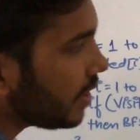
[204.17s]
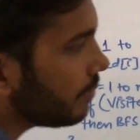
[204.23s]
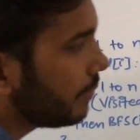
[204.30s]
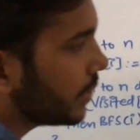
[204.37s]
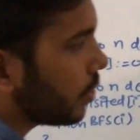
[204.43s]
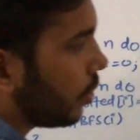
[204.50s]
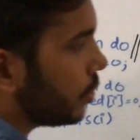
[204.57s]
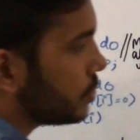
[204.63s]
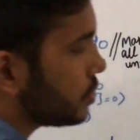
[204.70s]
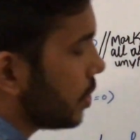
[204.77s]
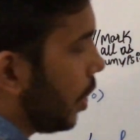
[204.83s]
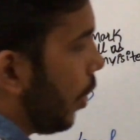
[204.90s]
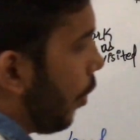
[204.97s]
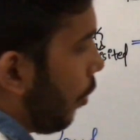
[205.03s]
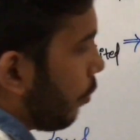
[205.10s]
Because
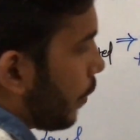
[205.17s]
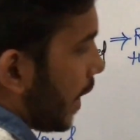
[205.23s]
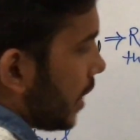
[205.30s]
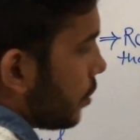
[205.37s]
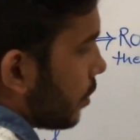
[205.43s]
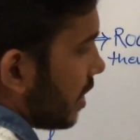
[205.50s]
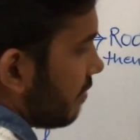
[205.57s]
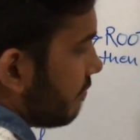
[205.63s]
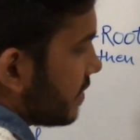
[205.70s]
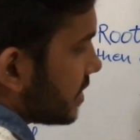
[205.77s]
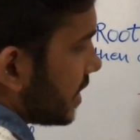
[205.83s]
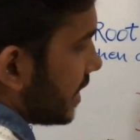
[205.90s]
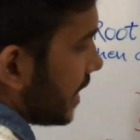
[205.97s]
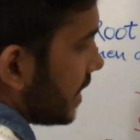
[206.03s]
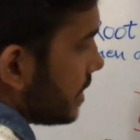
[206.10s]
while you are
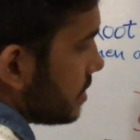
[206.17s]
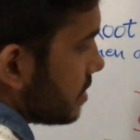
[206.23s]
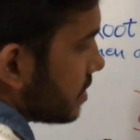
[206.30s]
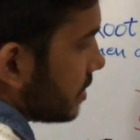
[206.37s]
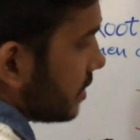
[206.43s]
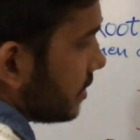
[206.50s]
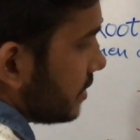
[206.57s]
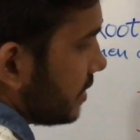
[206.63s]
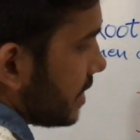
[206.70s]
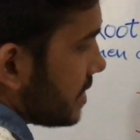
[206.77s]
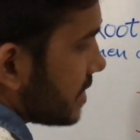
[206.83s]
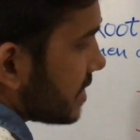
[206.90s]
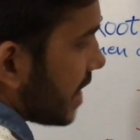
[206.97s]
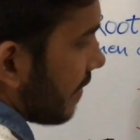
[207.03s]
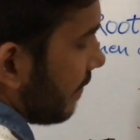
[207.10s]
visiting
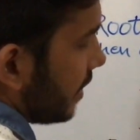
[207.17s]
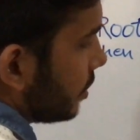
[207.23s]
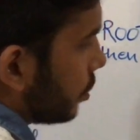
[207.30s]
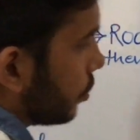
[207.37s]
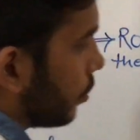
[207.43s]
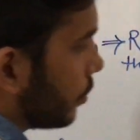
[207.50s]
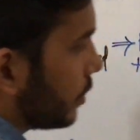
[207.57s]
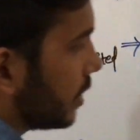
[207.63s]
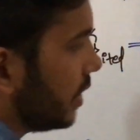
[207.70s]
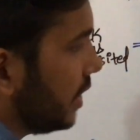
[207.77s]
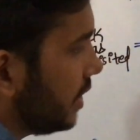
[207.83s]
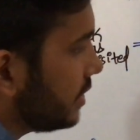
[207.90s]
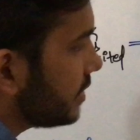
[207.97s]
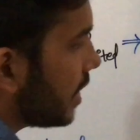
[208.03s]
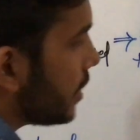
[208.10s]
this 7th node,
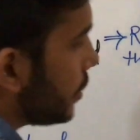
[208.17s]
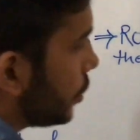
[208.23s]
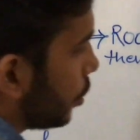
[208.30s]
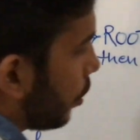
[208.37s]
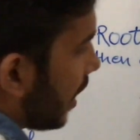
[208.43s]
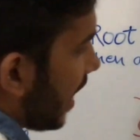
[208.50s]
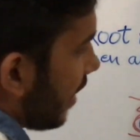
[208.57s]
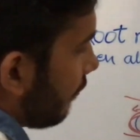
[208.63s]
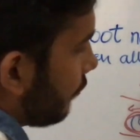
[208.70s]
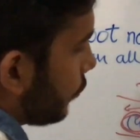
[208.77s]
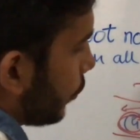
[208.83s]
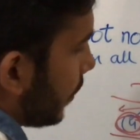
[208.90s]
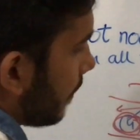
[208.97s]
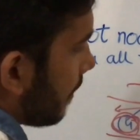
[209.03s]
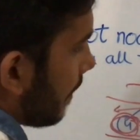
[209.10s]
then you have
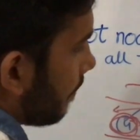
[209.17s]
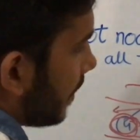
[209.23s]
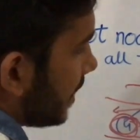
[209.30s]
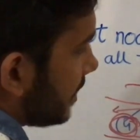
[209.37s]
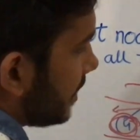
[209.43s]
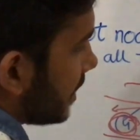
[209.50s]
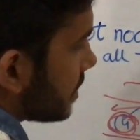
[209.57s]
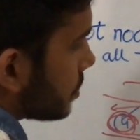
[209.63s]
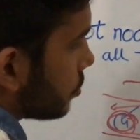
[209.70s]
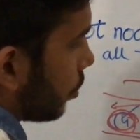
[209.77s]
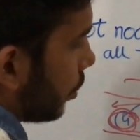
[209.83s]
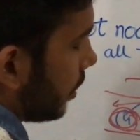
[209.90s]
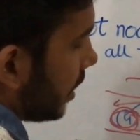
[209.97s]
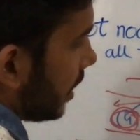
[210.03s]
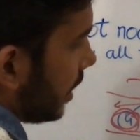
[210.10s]
to remember this
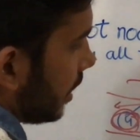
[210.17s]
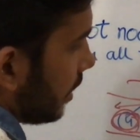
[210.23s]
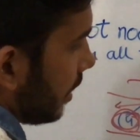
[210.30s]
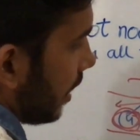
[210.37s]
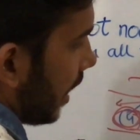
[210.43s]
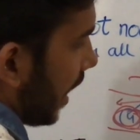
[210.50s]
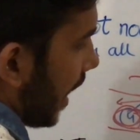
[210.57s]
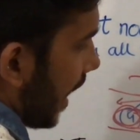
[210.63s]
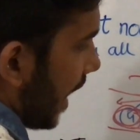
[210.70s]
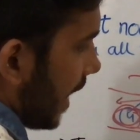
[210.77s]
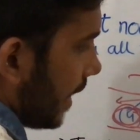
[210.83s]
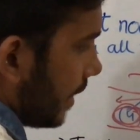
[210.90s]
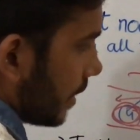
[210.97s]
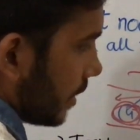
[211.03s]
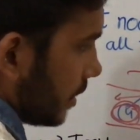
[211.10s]
node
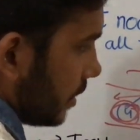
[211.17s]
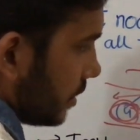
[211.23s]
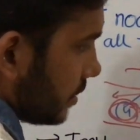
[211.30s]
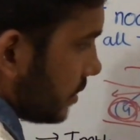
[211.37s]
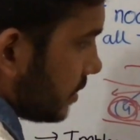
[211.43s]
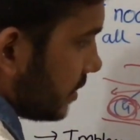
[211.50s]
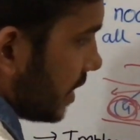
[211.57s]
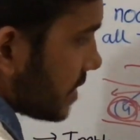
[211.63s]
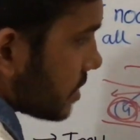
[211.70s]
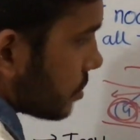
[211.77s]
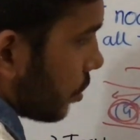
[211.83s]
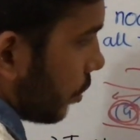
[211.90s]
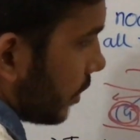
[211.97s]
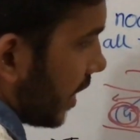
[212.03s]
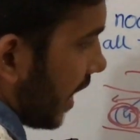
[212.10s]
and this
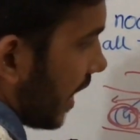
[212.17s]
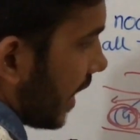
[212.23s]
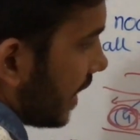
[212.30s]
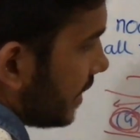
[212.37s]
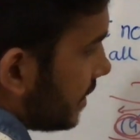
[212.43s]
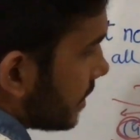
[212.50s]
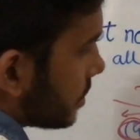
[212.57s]
node and